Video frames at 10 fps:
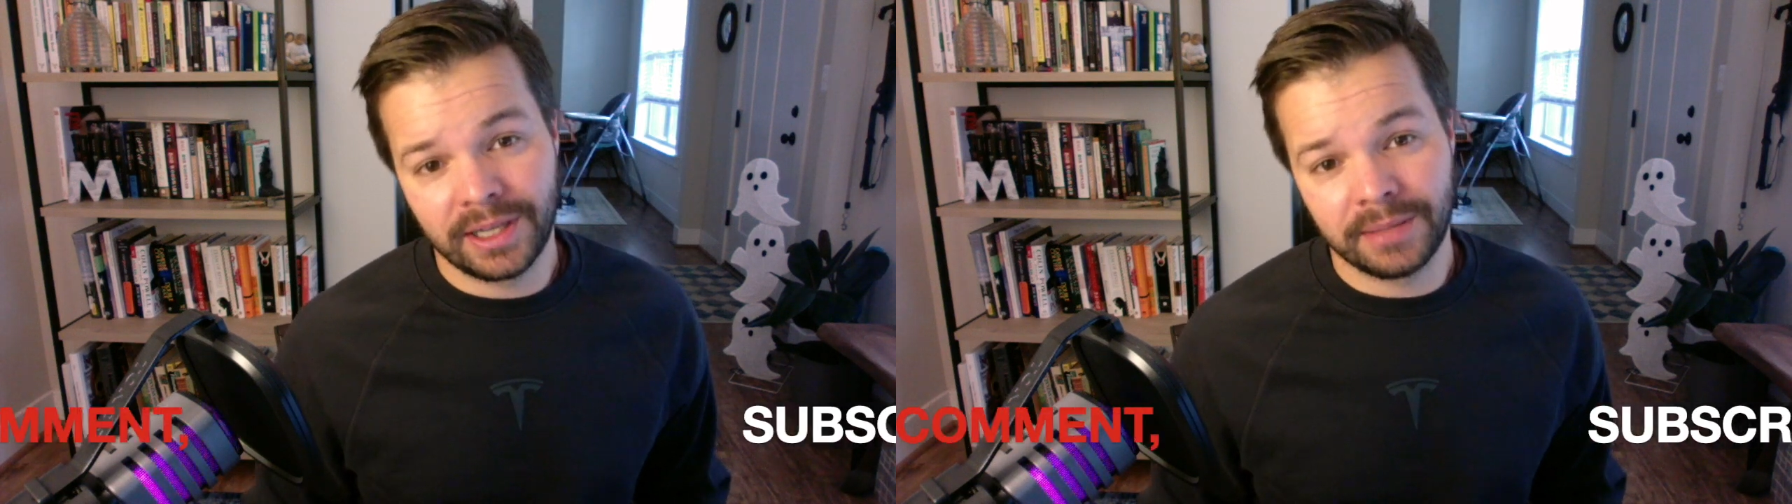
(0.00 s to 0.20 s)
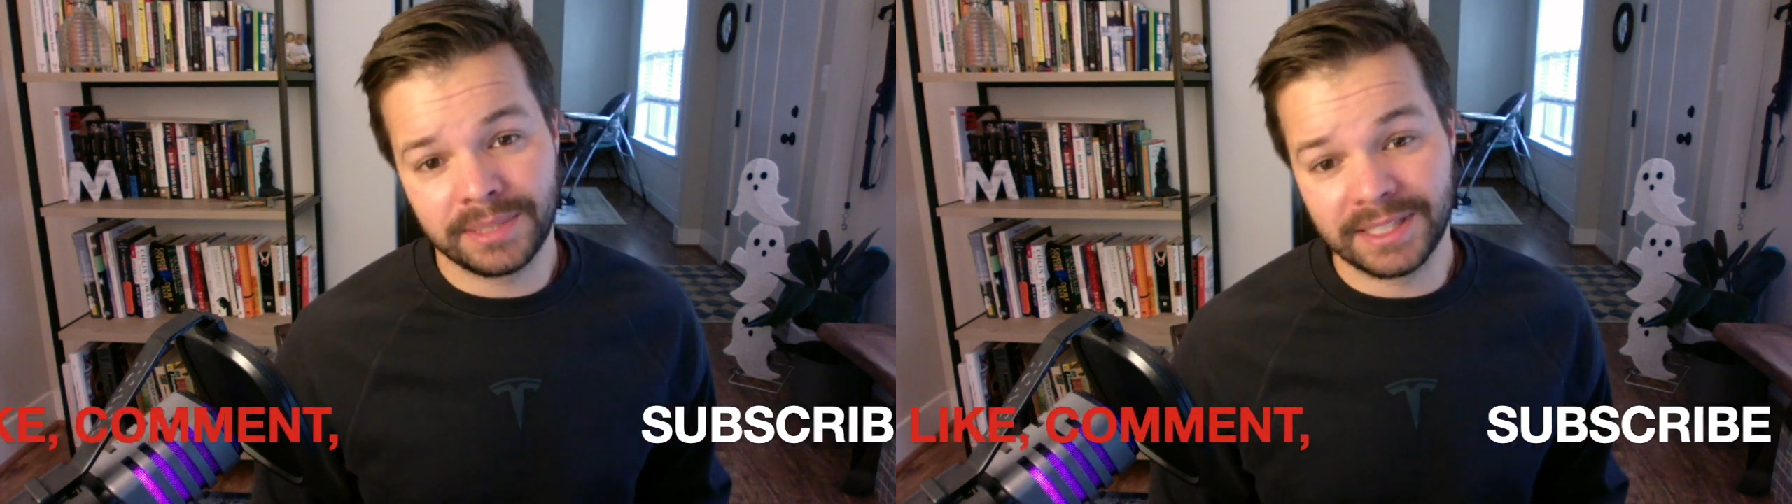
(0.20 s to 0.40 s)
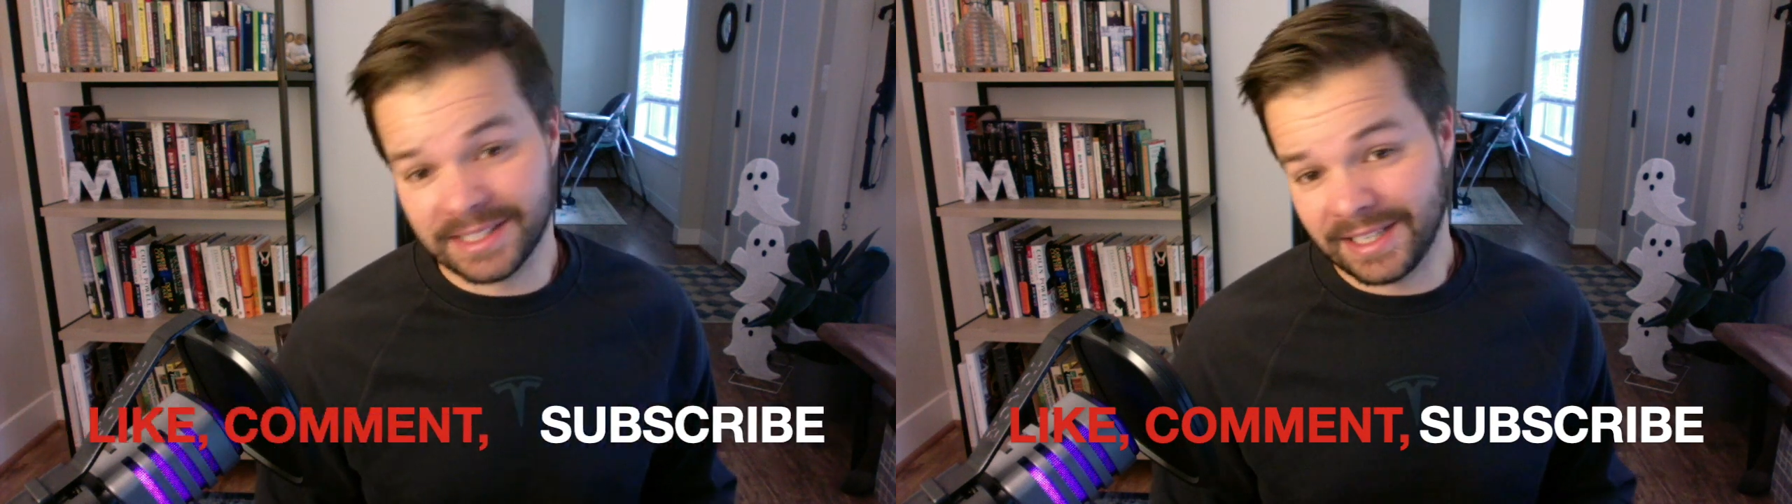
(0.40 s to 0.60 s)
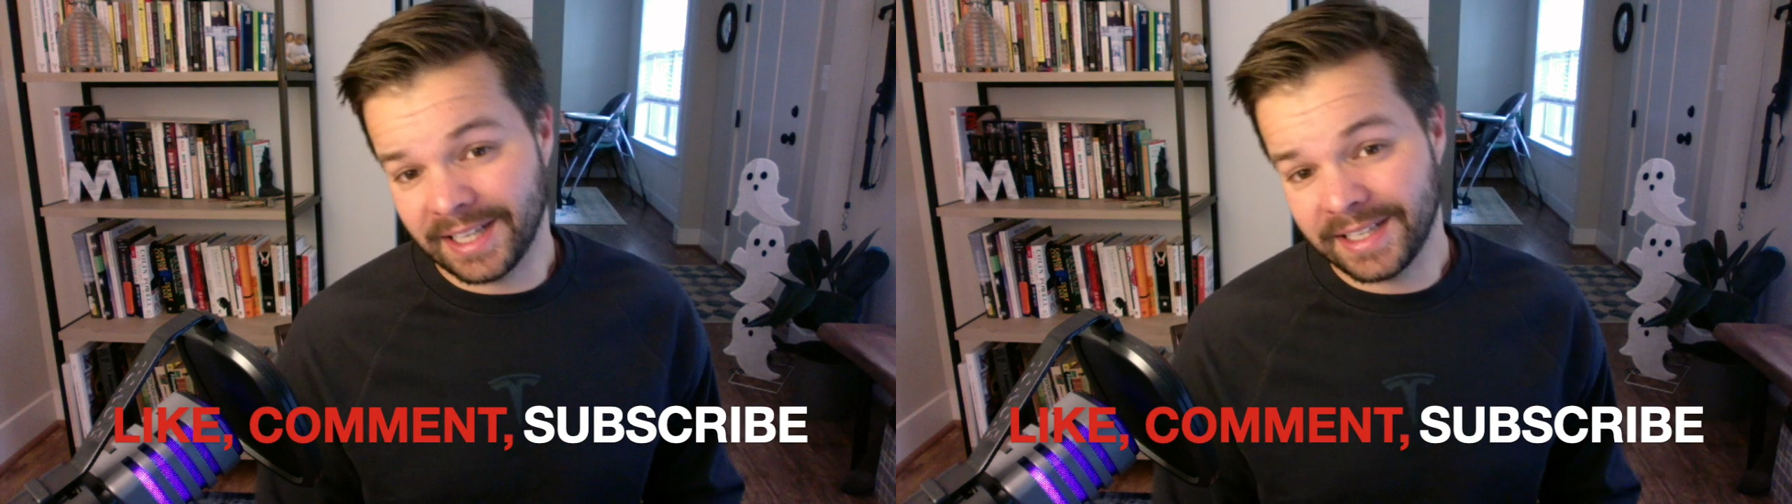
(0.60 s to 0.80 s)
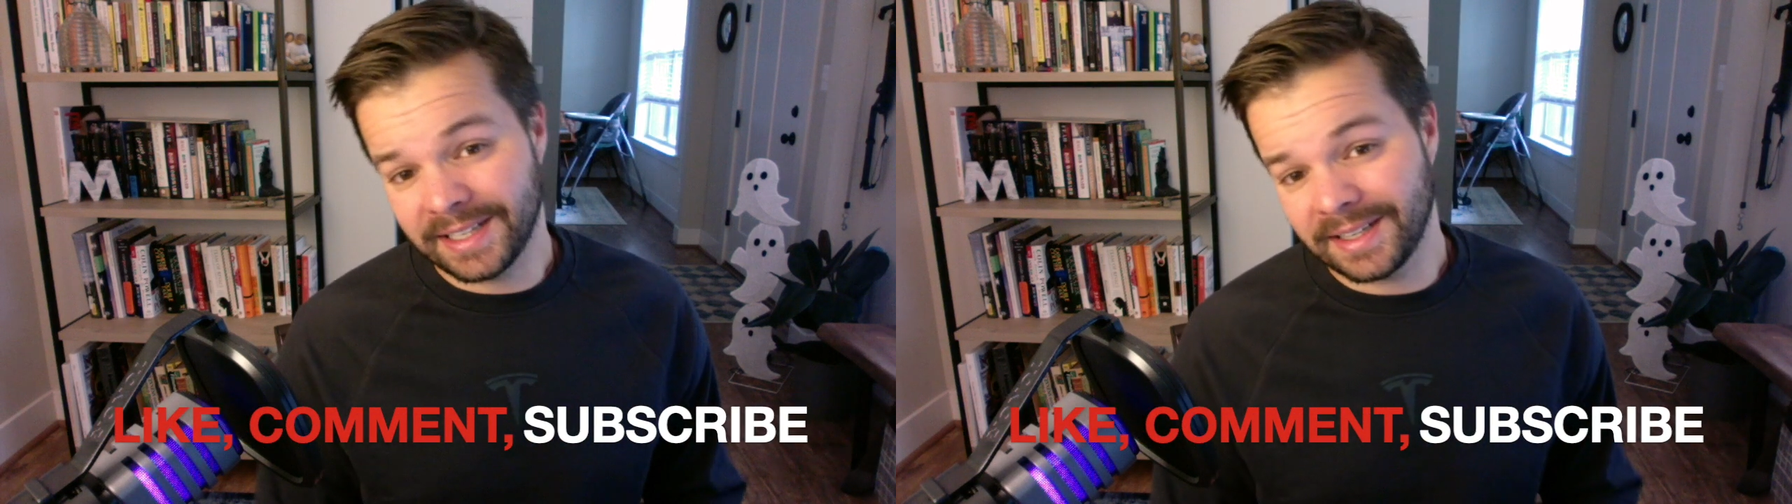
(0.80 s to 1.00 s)
please
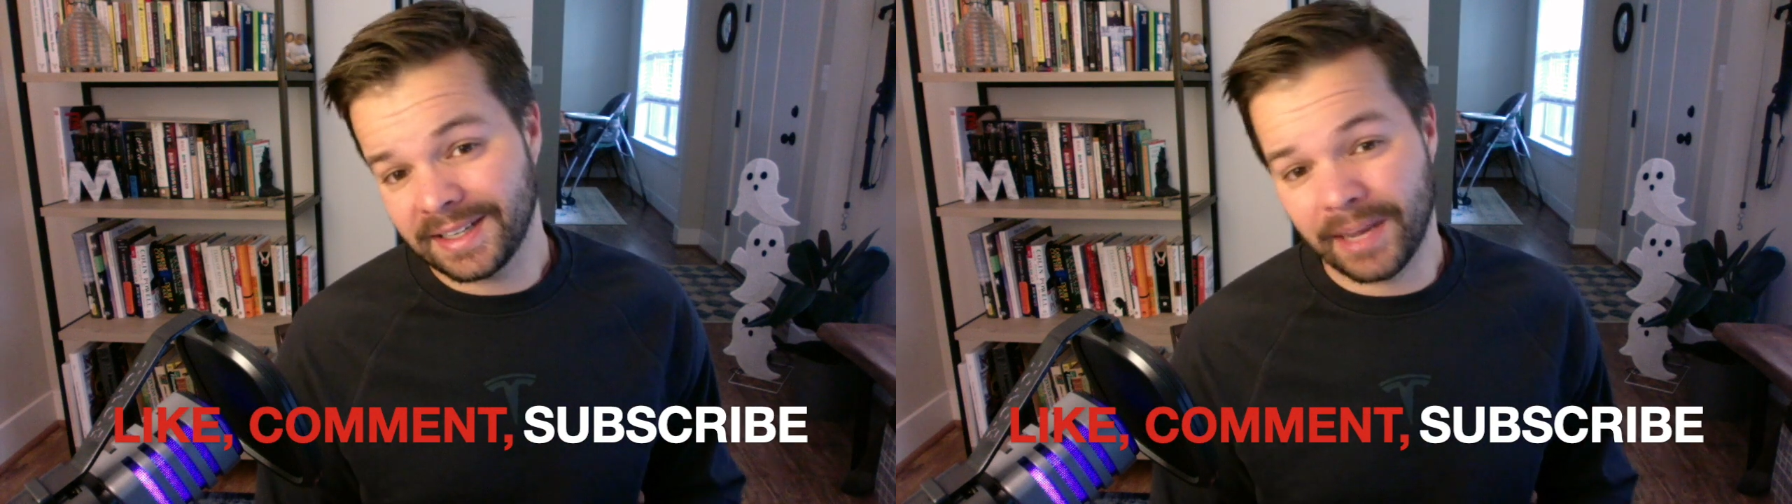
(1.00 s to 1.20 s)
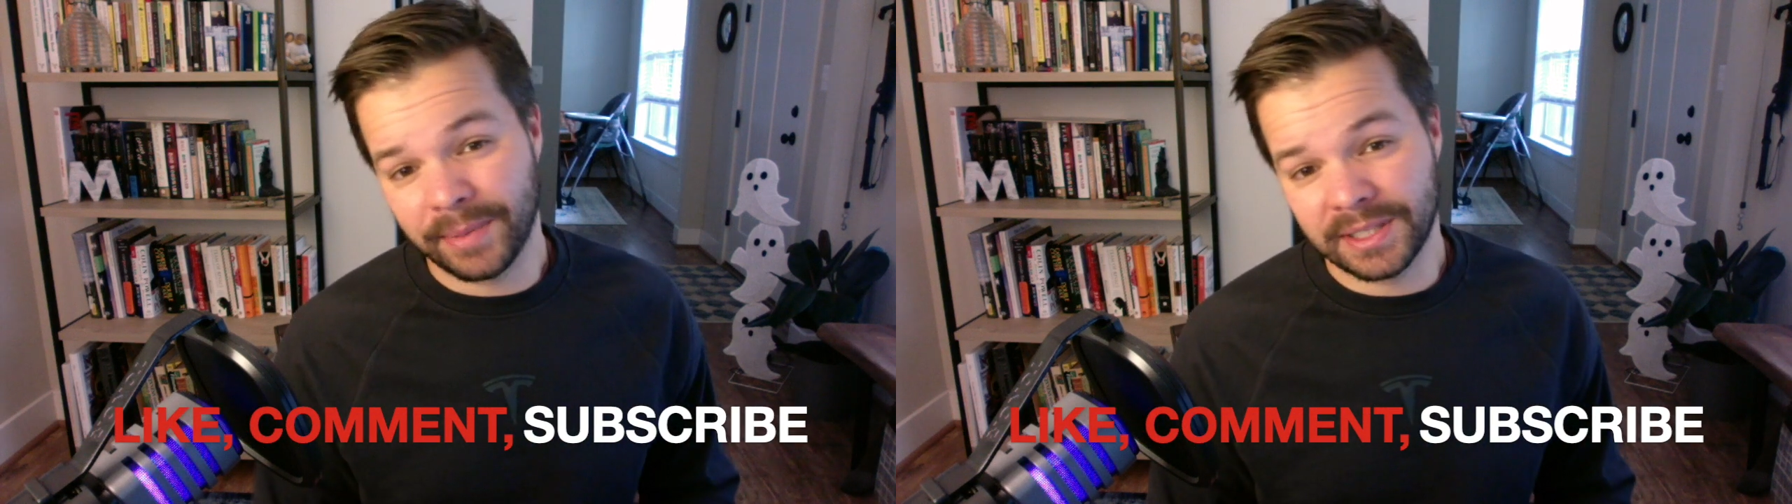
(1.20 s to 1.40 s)
like, comment,